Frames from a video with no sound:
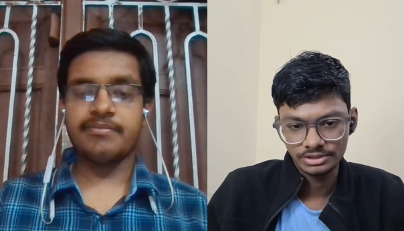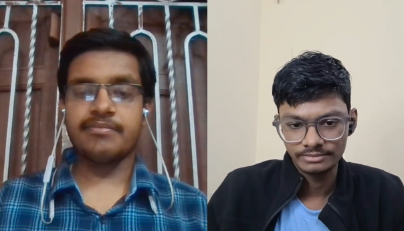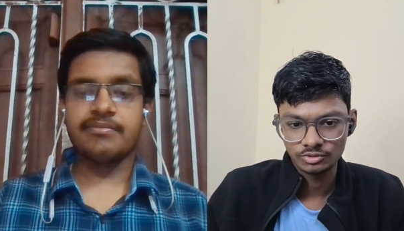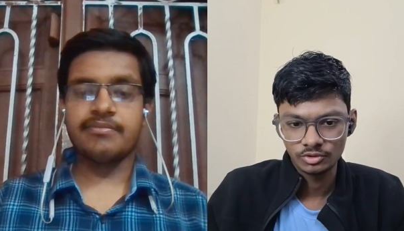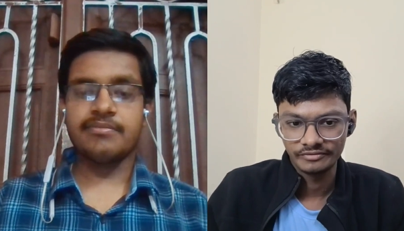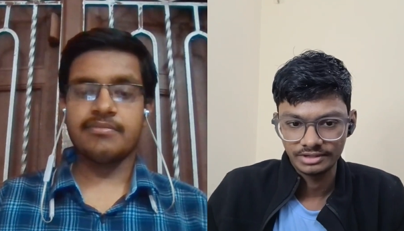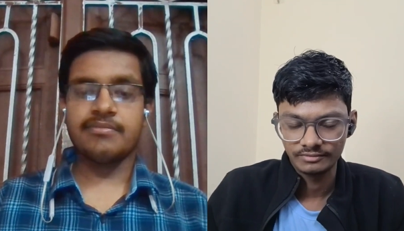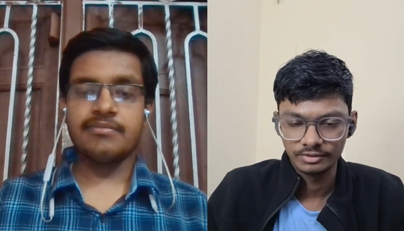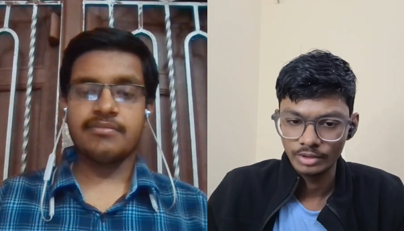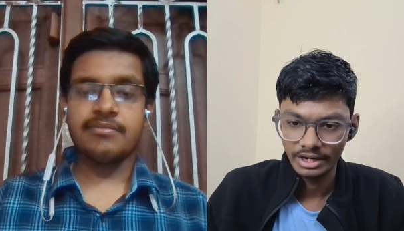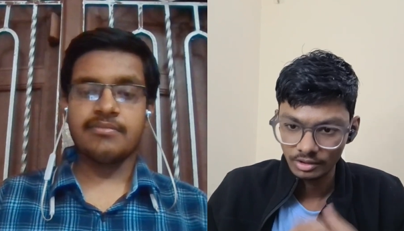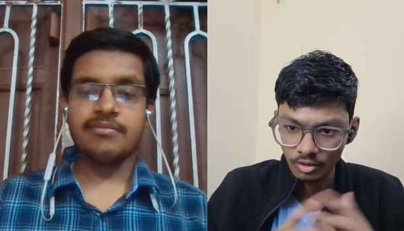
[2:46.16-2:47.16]
Speaker 1: time so
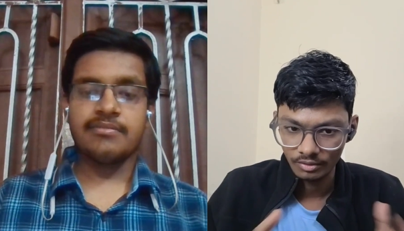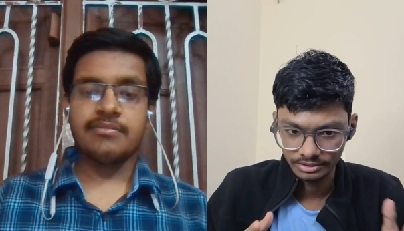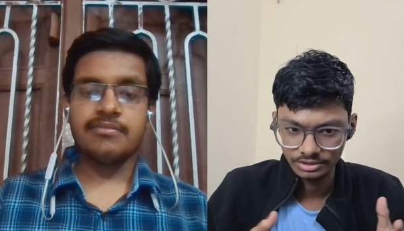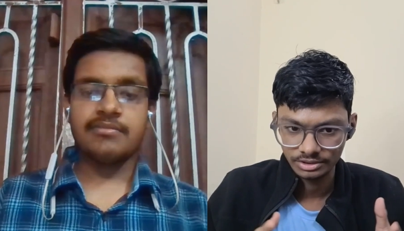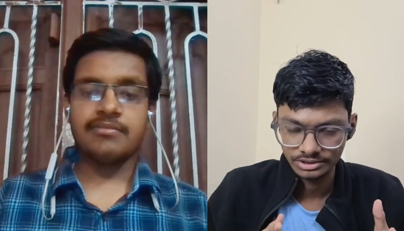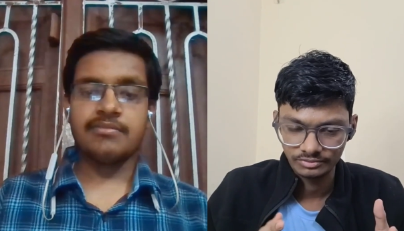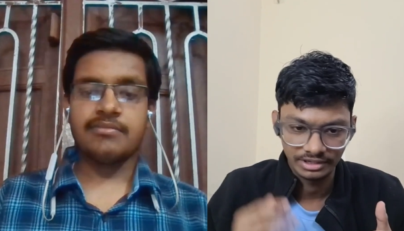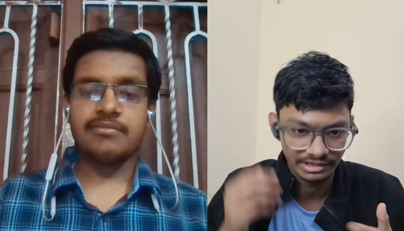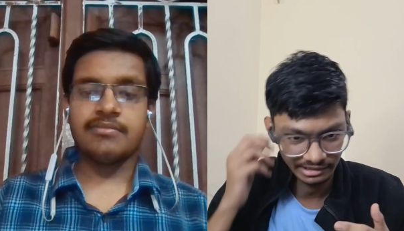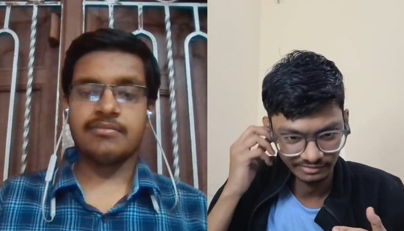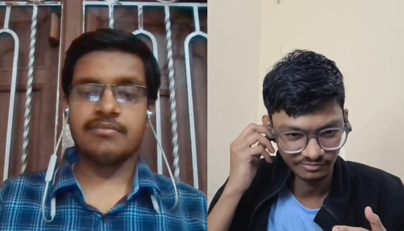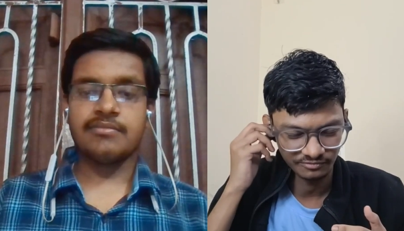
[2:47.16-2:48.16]
effectively you had college as well
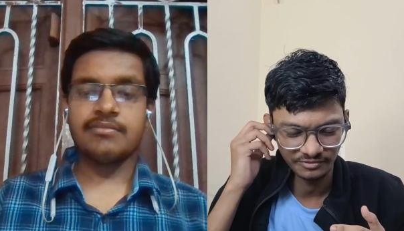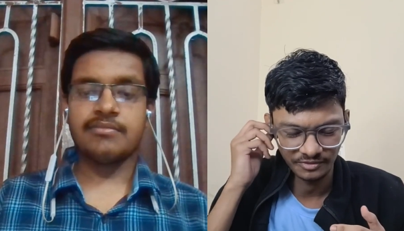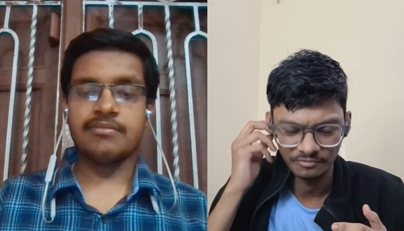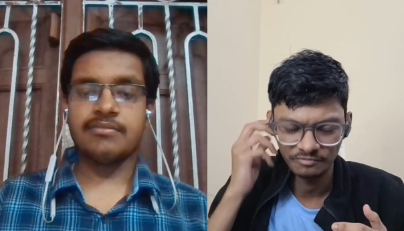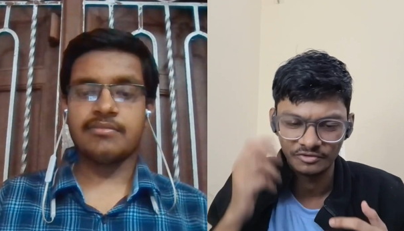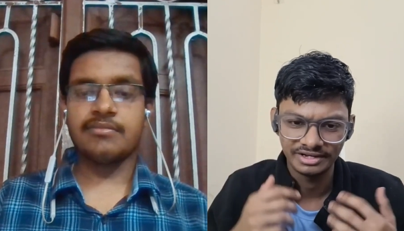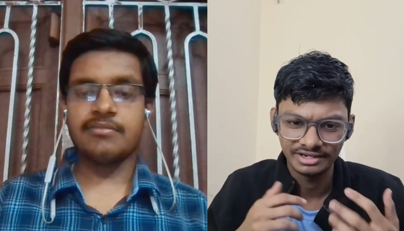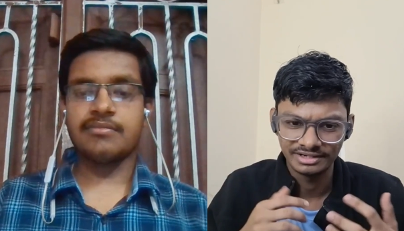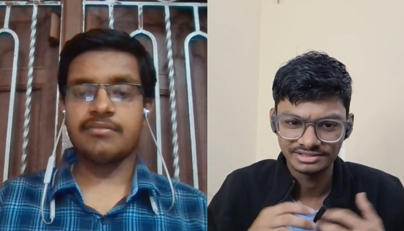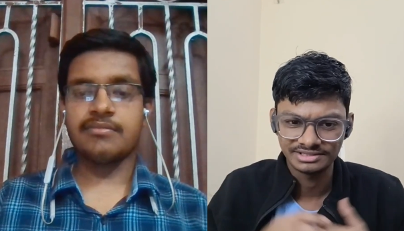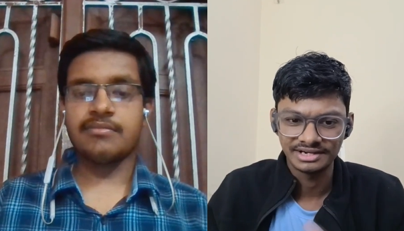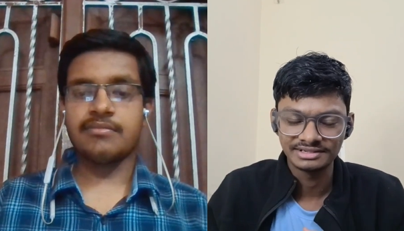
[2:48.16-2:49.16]
and from what i
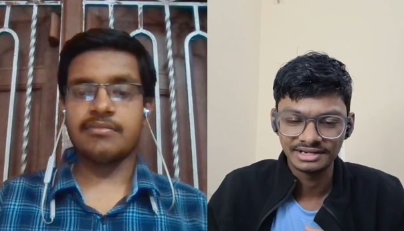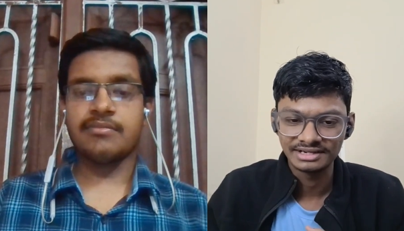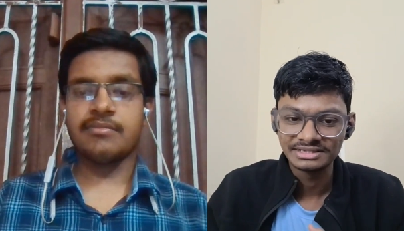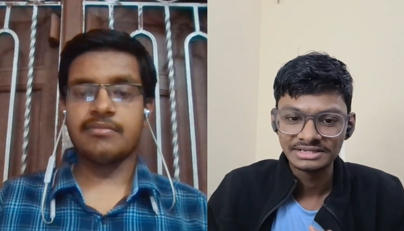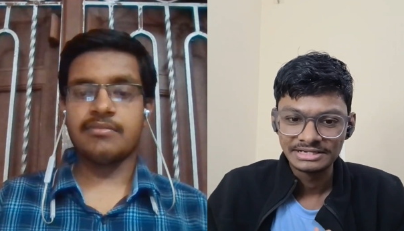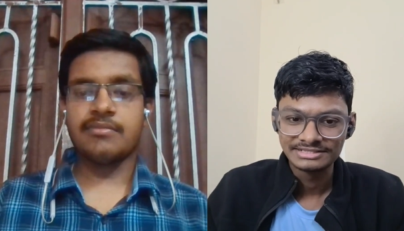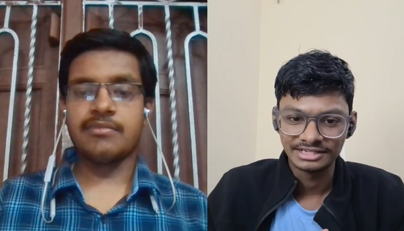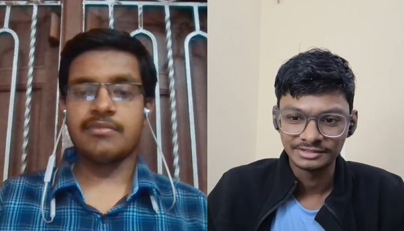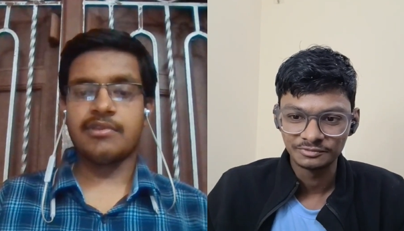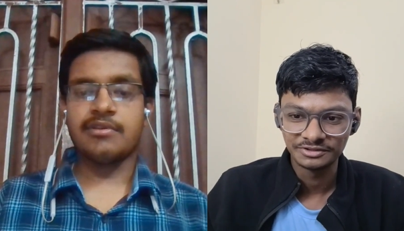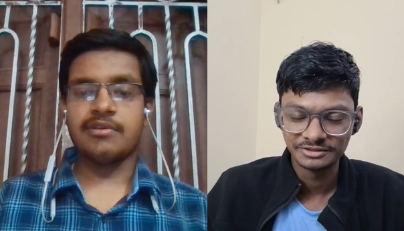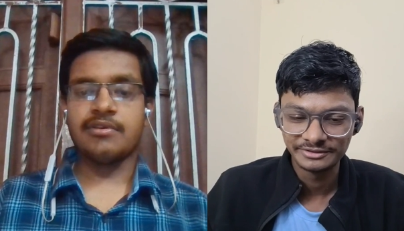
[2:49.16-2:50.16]
understand that
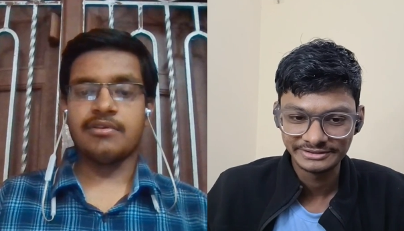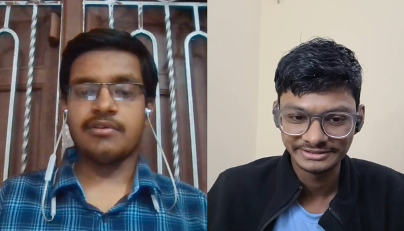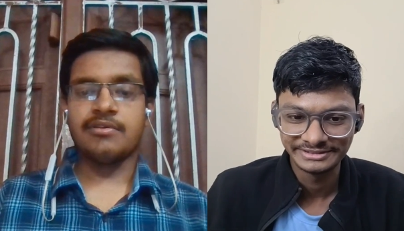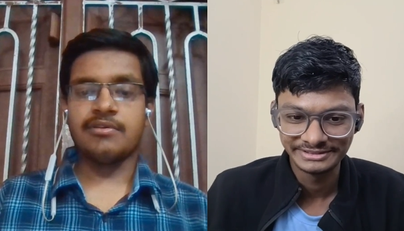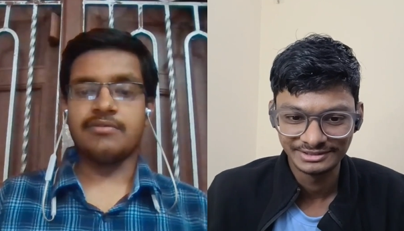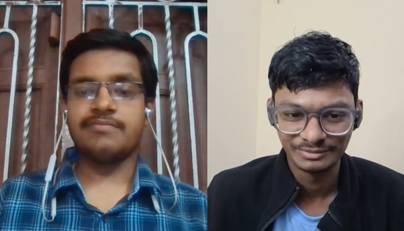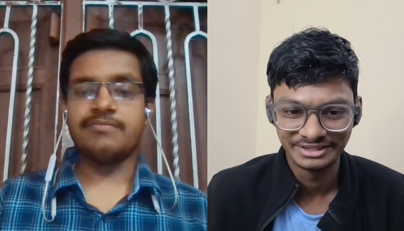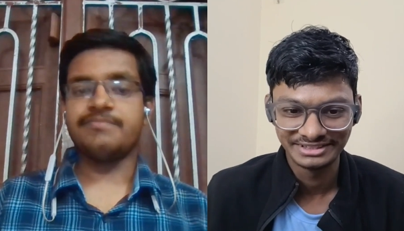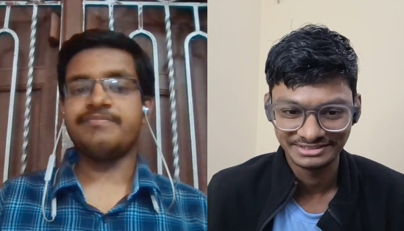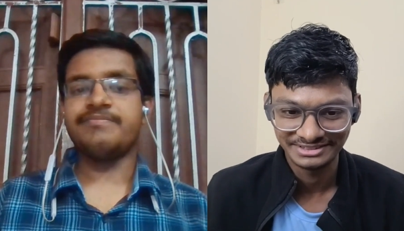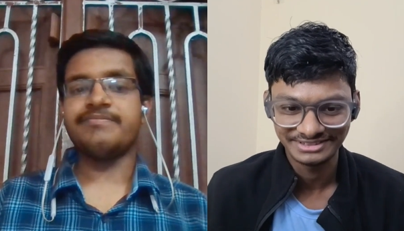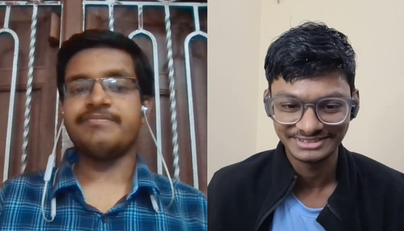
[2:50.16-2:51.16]
Jadavpur university is pretty
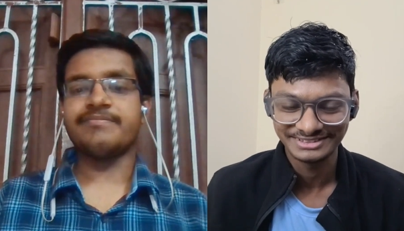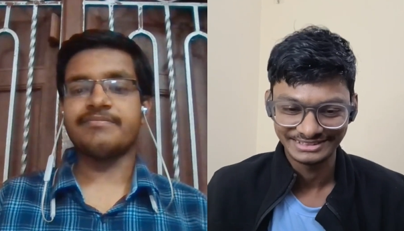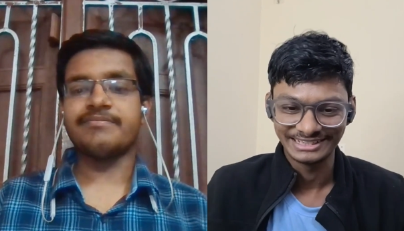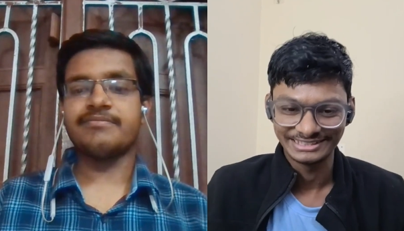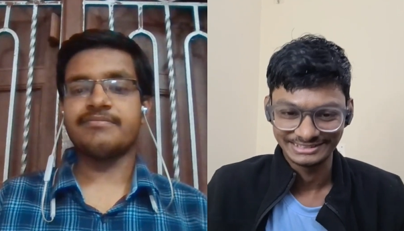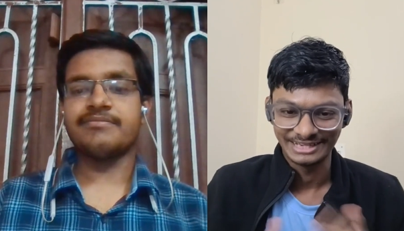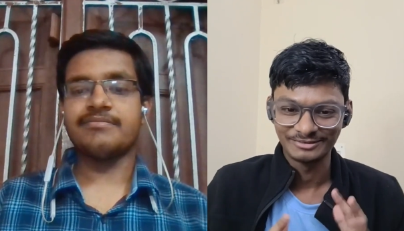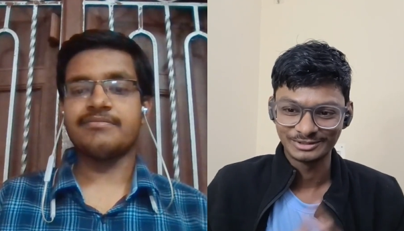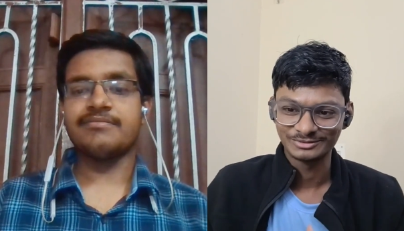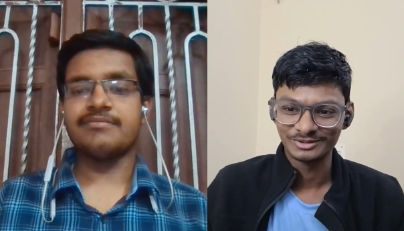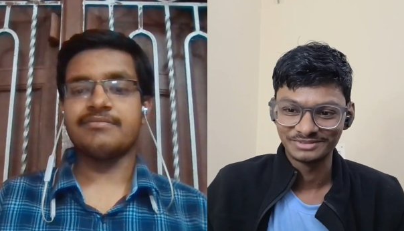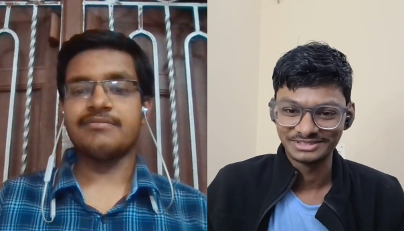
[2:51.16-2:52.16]
strict as i
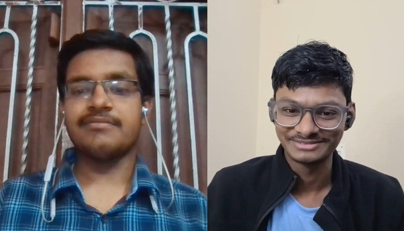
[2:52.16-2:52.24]
was from the